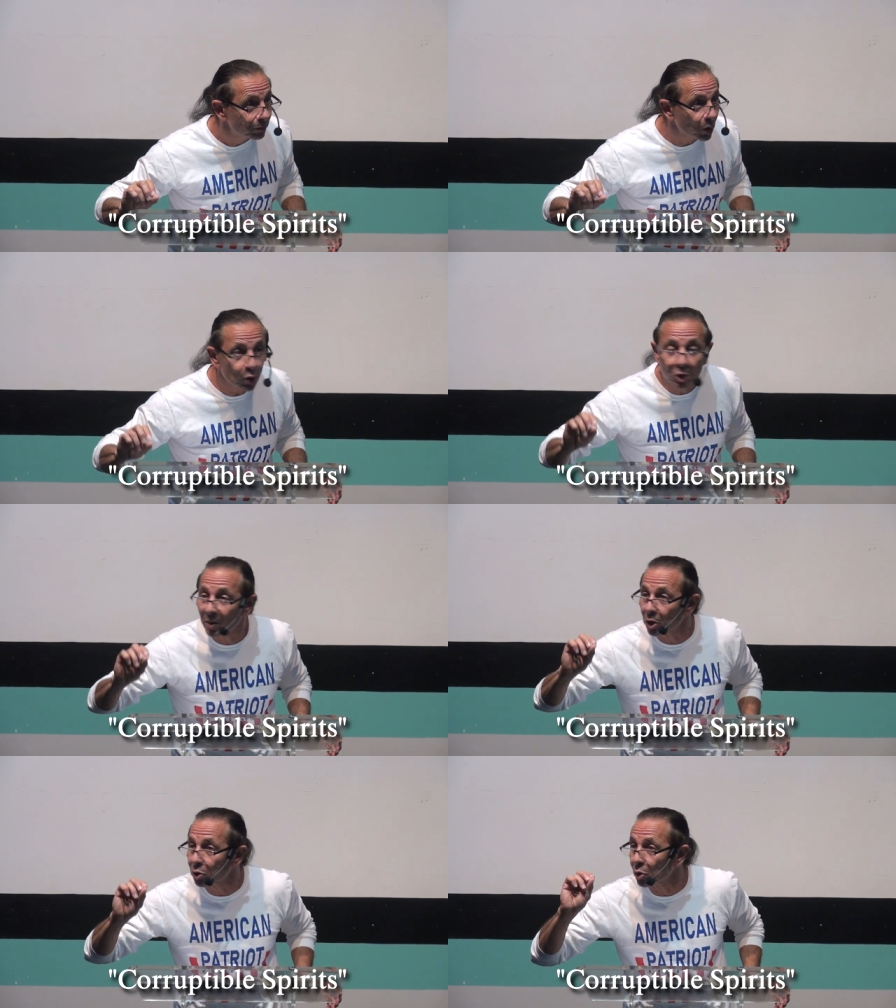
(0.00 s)
Those
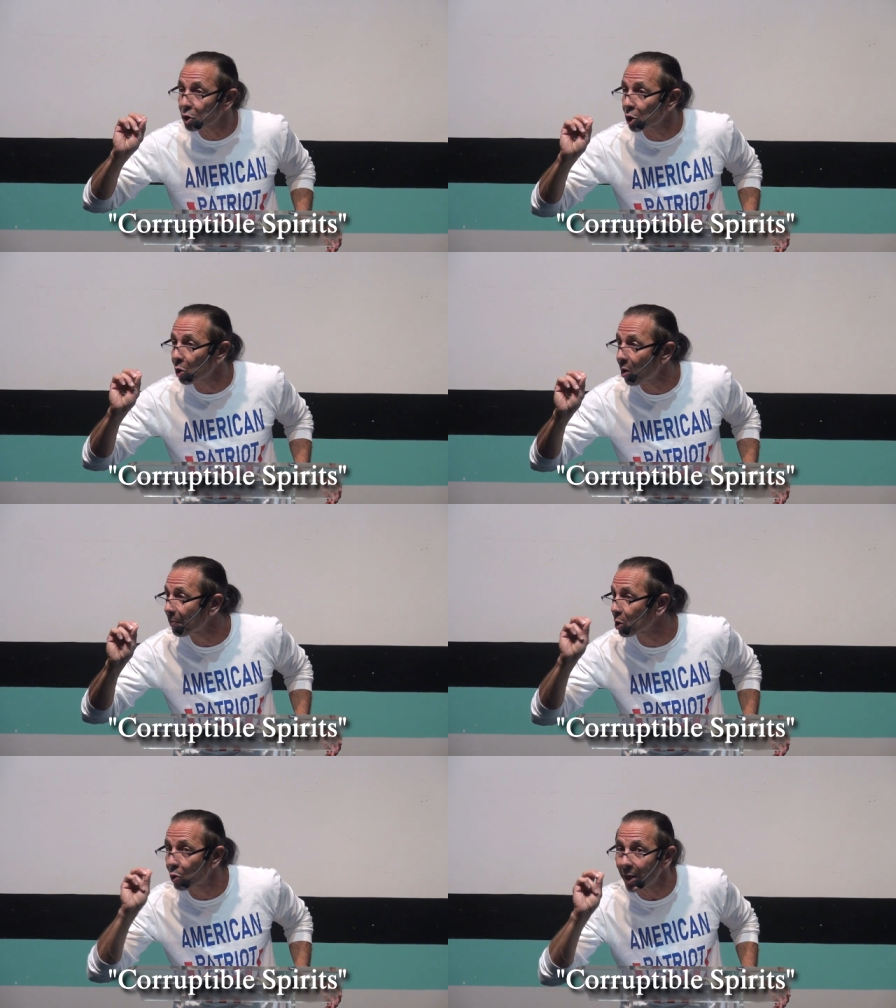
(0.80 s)
spirits will show up
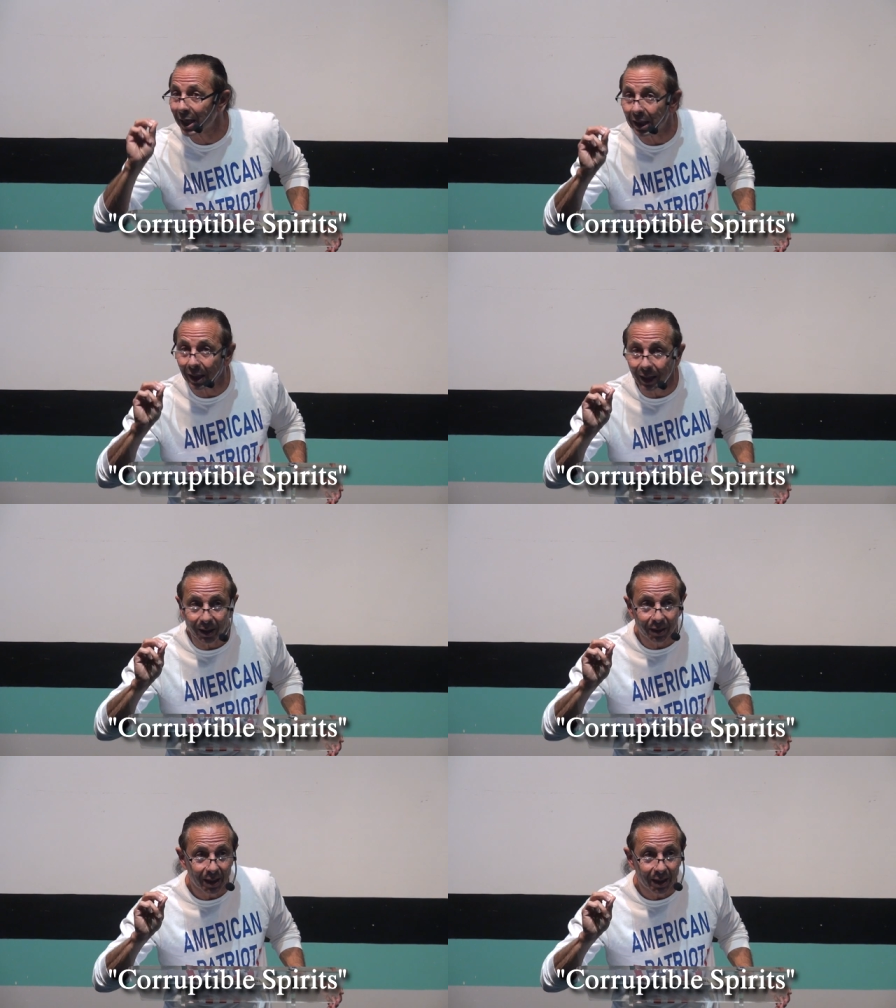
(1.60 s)
quickly